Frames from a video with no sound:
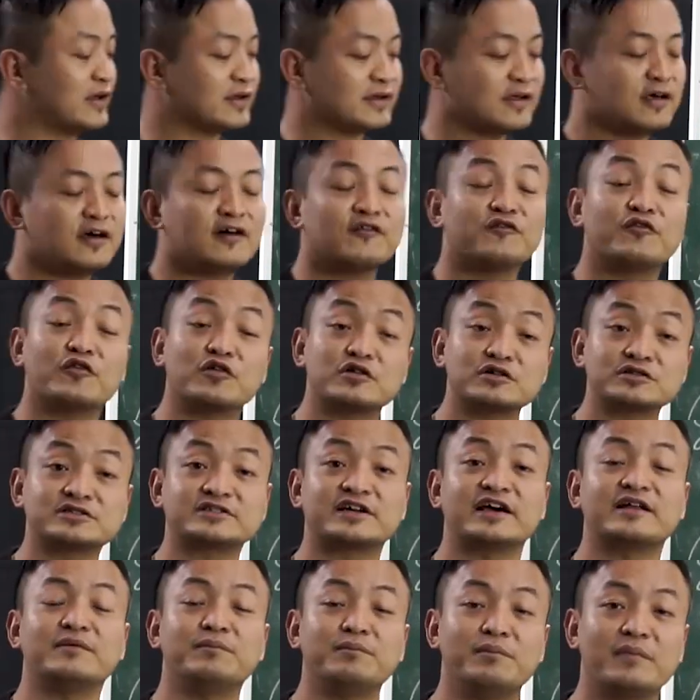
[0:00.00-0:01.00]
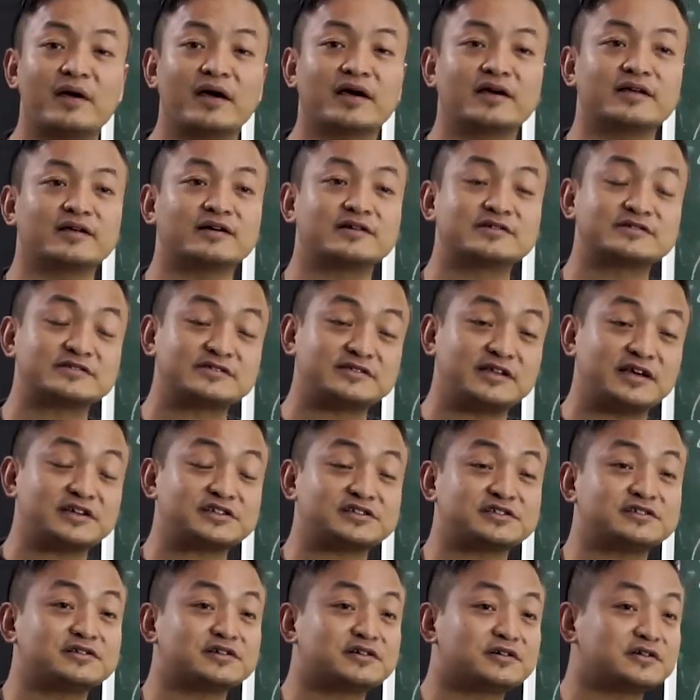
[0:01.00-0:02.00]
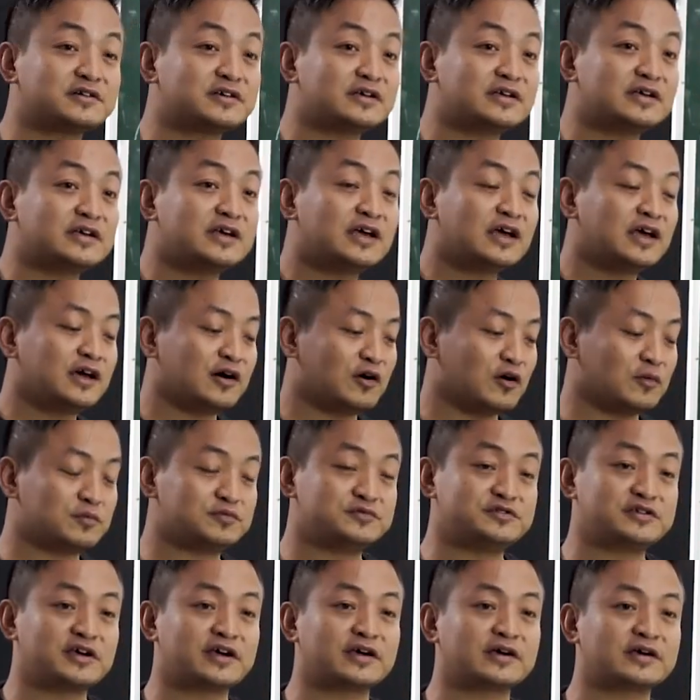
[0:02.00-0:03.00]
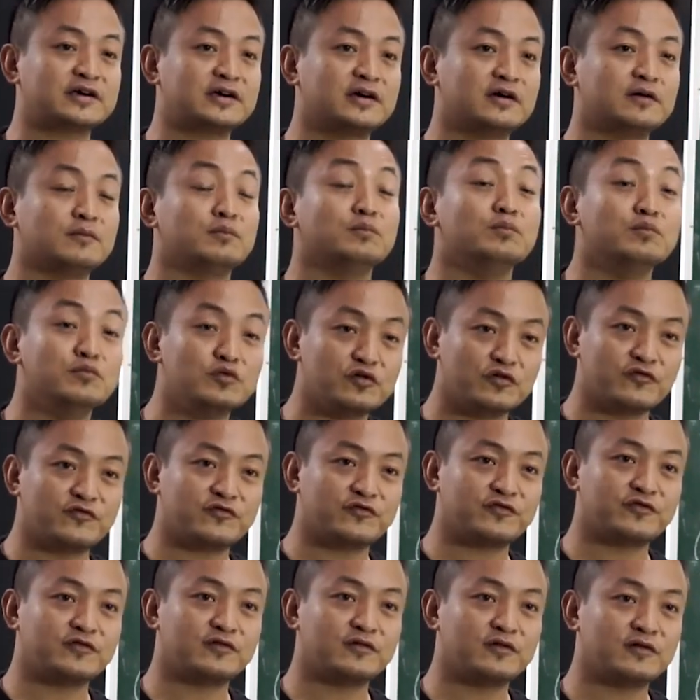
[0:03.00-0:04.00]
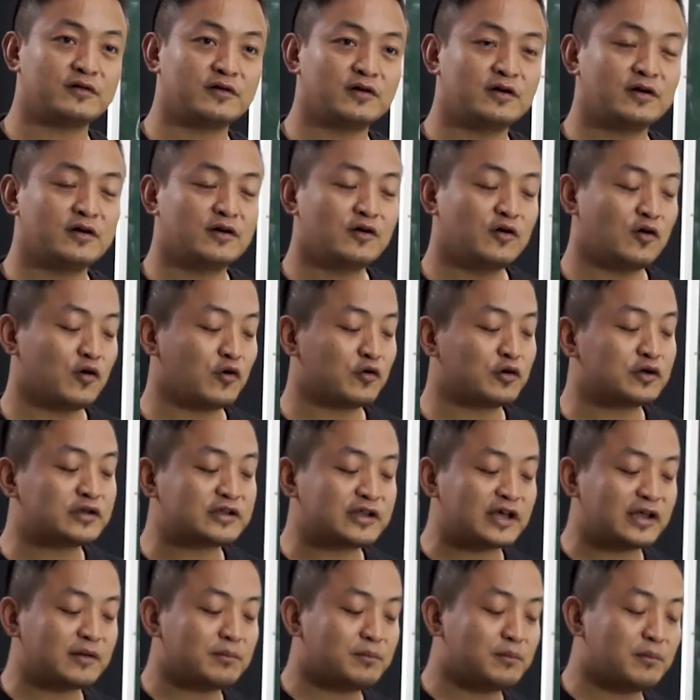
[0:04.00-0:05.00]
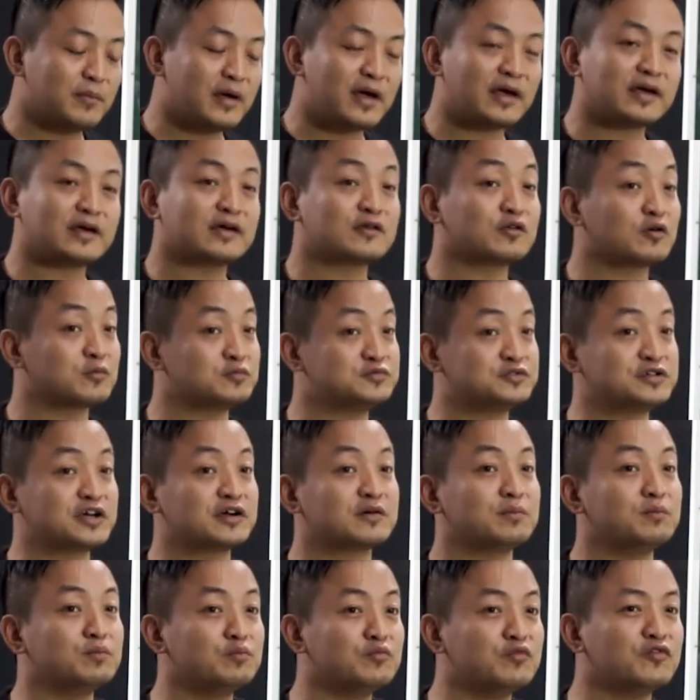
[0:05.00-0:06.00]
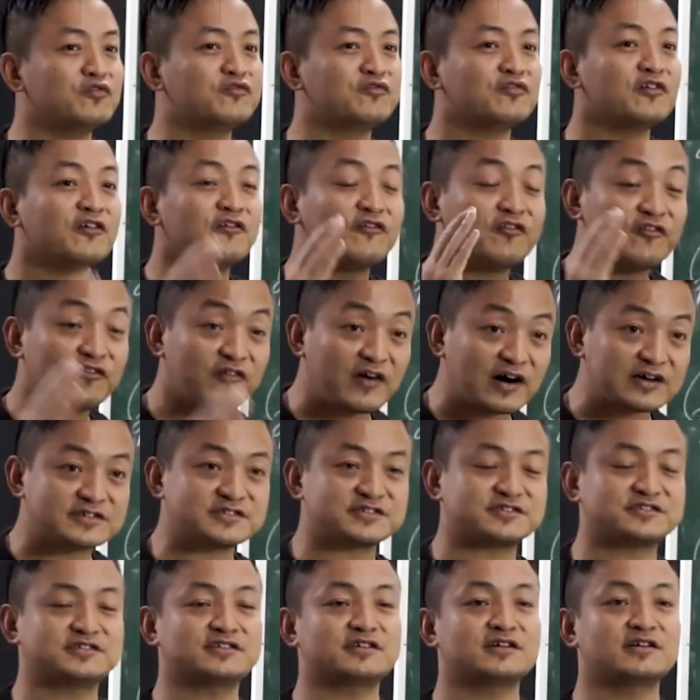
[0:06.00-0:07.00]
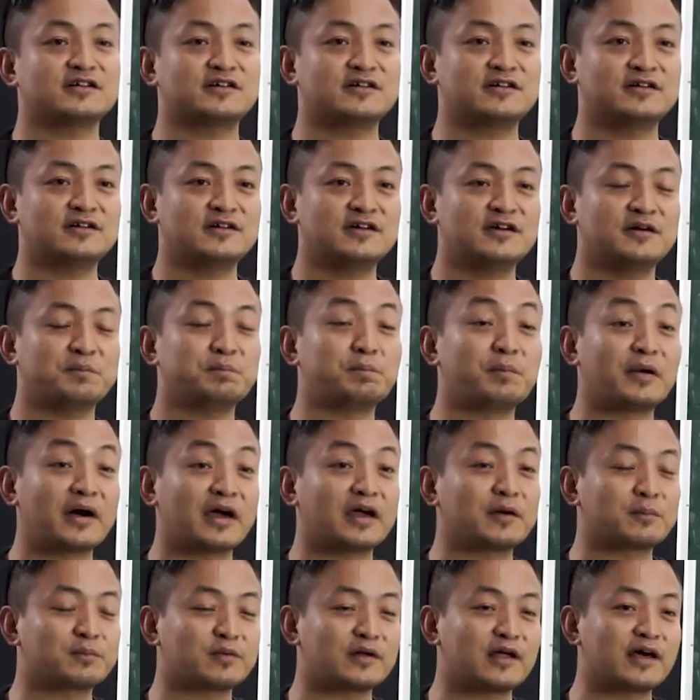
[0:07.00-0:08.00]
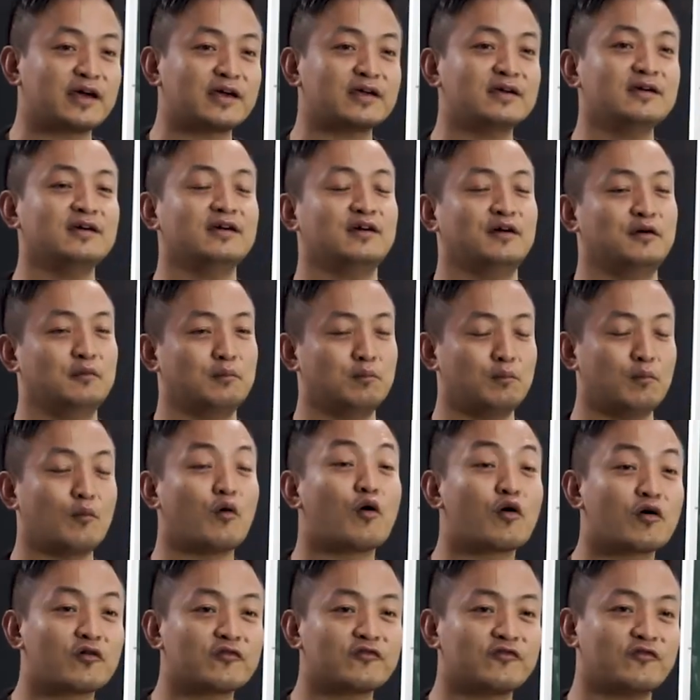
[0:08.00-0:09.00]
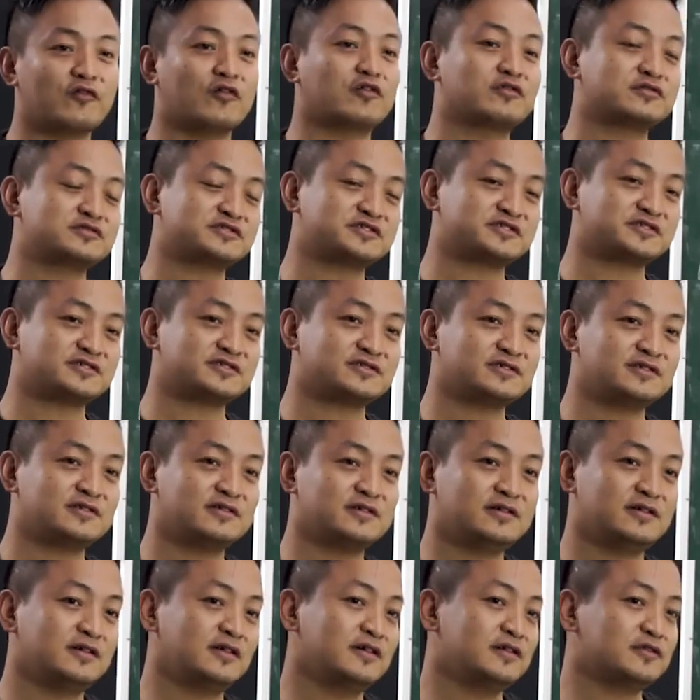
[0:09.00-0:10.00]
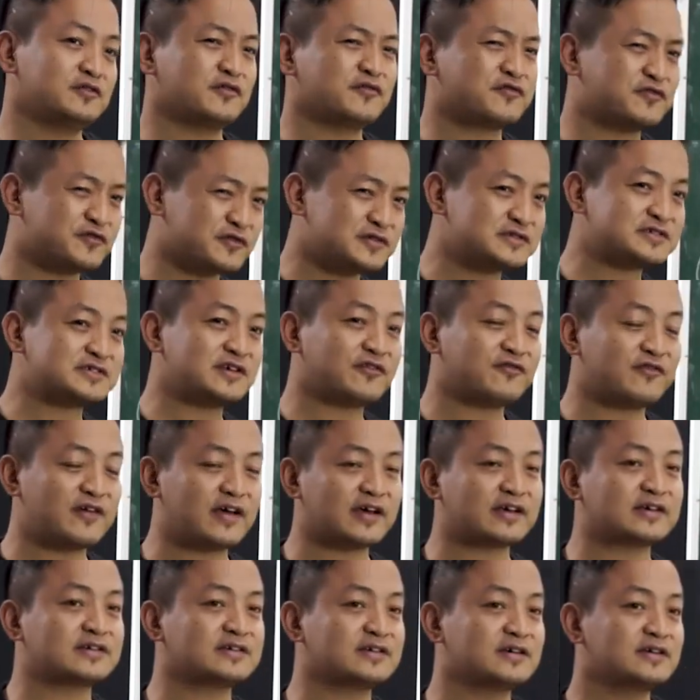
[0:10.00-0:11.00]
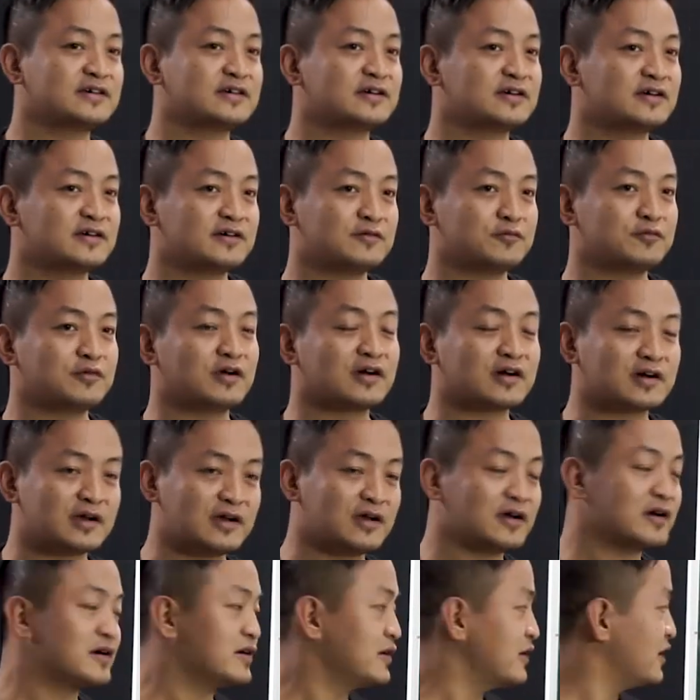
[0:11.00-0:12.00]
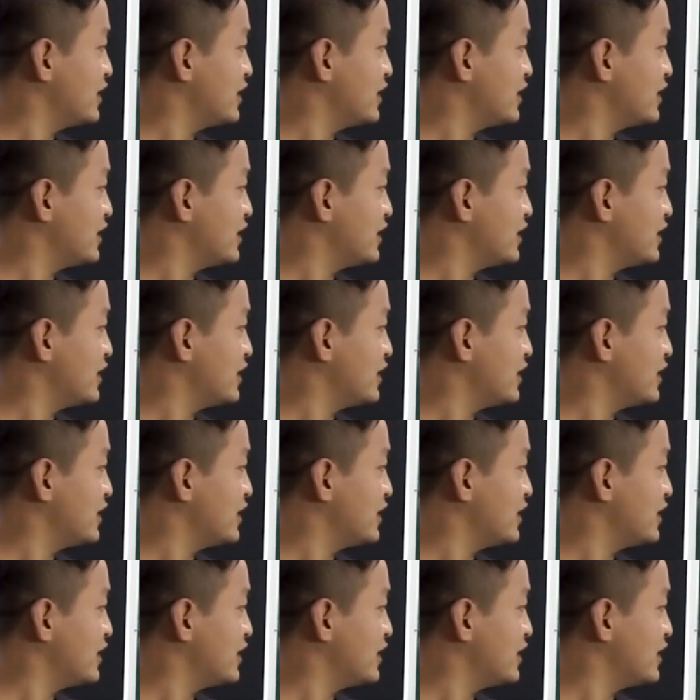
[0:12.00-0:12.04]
that force can make a stationary object move, or it can make an object move faster by applying more force. The first effect, we are clear.